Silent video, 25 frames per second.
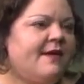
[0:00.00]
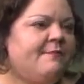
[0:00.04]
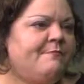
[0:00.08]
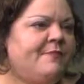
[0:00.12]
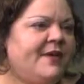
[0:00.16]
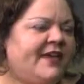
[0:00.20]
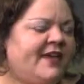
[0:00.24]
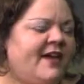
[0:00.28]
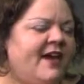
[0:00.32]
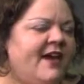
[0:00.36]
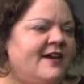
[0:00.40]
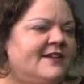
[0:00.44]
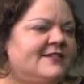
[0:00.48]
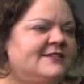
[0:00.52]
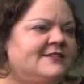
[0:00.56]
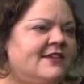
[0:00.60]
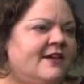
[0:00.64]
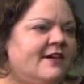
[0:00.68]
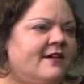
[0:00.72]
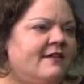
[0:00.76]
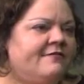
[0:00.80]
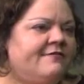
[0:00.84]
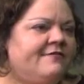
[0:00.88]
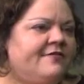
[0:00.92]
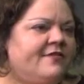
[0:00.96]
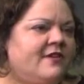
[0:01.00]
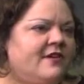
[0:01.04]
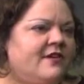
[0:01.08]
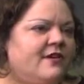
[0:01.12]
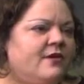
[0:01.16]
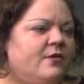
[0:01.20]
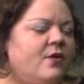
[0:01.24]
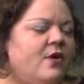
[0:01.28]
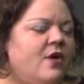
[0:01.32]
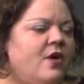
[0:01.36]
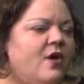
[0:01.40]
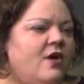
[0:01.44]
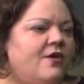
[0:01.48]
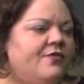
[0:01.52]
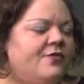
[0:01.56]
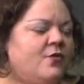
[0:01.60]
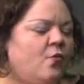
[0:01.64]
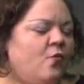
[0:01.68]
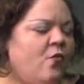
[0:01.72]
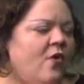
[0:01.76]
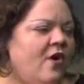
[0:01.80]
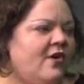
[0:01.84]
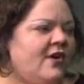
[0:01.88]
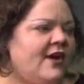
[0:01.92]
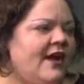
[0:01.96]
because of the
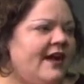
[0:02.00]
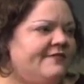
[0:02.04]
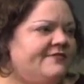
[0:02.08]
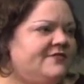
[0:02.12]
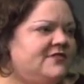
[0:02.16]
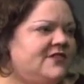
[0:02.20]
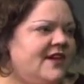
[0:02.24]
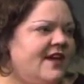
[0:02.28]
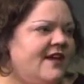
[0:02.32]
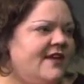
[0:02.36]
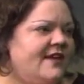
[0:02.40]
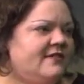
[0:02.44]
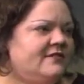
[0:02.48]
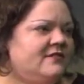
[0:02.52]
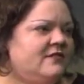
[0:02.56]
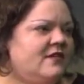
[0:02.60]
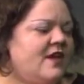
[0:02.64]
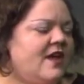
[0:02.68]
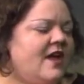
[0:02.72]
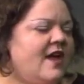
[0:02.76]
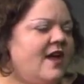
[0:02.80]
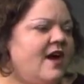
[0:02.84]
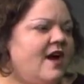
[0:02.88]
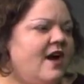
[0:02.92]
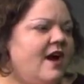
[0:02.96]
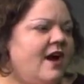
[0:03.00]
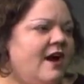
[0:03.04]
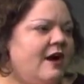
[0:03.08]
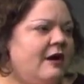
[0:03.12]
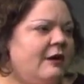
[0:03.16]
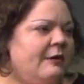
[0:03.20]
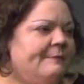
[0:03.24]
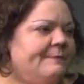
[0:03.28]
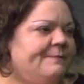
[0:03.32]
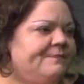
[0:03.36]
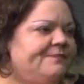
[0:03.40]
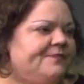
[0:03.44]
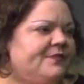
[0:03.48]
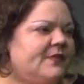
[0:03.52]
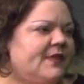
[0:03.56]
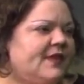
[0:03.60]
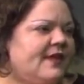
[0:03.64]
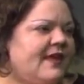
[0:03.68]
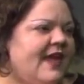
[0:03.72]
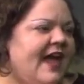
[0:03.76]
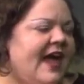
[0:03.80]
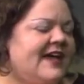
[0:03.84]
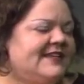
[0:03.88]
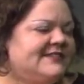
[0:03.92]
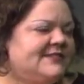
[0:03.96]
work I've done
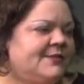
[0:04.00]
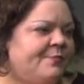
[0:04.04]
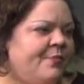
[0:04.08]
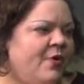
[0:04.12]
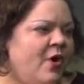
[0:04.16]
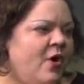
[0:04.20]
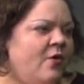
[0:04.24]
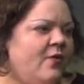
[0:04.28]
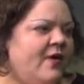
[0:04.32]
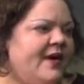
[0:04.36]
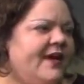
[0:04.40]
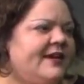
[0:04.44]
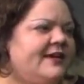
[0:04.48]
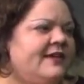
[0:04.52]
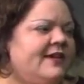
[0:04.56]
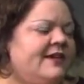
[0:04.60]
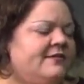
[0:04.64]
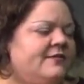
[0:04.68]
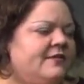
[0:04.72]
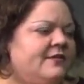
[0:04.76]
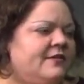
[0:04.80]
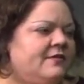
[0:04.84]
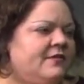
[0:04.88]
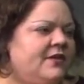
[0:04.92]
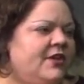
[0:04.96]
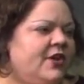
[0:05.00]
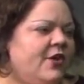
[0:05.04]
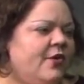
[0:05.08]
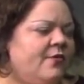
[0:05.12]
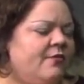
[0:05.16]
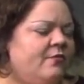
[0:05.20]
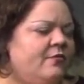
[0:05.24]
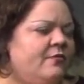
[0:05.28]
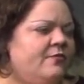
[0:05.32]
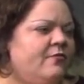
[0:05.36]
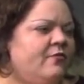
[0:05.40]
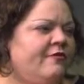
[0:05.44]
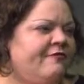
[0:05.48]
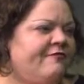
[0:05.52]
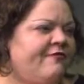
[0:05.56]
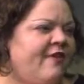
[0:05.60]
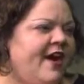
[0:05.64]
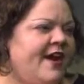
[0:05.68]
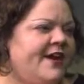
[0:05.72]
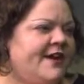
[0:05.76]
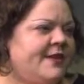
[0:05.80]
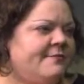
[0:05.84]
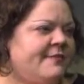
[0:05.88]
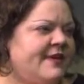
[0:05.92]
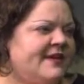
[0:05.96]
as a poet and
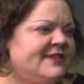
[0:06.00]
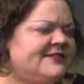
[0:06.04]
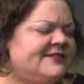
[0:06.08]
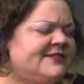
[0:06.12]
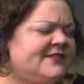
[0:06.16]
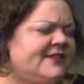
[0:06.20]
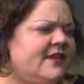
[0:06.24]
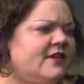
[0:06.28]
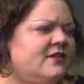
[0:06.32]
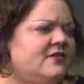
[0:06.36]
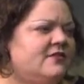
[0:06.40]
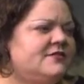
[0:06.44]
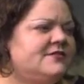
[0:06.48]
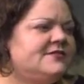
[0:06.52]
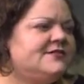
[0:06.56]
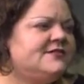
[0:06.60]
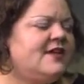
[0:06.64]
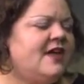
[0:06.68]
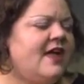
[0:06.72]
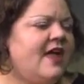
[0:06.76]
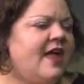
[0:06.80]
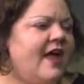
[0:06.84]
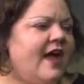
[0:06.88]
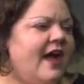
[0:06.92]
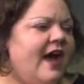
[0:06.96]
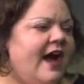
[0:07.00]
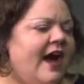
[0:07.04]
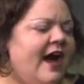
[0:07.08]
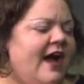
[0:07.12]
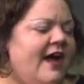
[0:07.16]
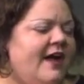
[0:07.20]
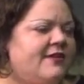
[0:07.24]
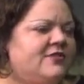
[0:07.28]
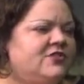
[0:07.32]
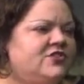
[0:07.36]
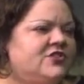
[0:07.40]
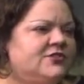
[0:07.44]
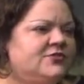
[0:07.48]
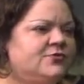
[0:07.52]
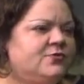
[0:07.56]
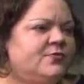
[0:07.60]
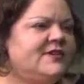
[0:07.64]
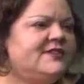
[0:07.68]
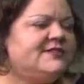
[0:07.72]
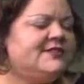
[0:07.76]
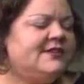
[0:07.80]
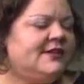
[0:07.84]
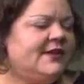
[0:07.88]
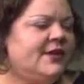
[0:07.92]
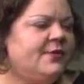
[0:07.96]
refining my skills, I just
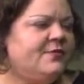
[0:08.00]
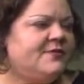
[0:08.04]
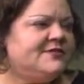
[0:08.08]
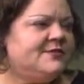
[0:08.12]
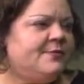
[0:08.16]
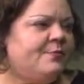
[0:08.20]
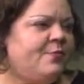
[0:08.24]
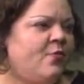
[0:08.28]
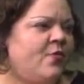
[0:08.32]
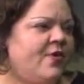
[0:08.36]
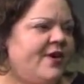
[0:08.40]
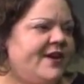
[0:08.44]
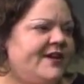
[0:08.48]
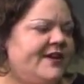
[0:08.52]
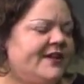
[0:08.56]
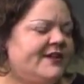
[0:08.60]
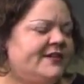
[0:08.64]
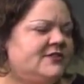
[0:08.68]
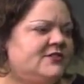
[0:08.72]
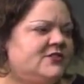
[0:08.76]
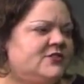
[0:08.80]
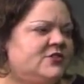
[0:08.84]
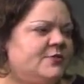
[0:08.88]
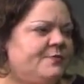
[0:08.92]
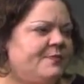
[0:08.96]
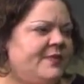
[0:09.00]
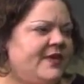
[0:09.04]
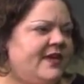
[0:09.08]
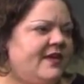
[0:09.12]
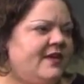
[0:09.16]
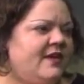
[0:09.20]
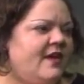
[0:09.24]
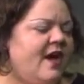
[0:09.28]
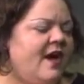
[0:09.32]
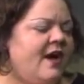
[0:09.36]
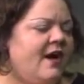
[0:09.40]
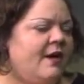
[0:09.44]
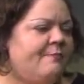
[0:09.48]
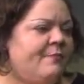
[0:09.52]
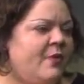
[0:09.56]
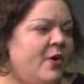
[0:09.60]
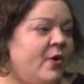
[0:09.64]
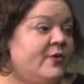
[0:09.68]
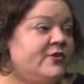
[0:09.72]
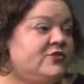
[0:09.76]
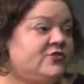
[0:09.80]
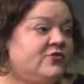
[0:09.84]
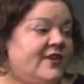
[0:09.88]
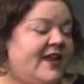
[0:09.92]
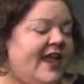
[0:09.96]
recently was appointed to be a
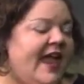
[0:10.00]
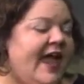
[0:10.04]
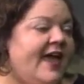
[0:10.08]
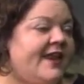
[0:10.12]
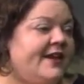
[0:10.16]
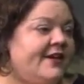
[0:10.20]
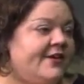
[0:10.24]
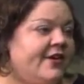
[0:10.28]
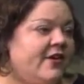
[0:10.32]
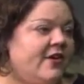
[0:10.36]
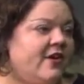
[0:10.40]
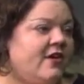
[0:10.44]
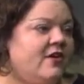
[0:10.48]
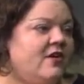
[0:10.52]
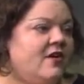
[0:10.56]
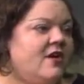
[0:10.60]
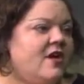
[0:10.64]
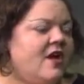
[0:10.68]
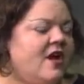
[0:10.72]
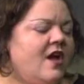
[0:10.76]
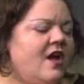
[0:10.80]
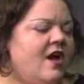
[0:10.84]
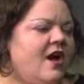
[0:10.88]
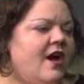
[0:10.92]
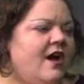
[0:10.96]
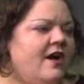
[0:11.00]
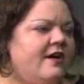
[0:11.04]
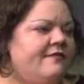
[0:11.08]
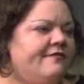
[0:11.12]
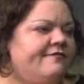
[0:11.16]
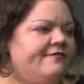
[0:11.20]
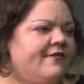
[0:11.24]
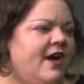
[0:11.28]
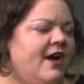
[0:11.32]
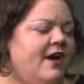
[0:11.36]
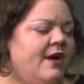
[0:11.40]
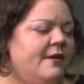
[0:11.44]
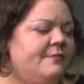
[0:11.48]
poetry editor of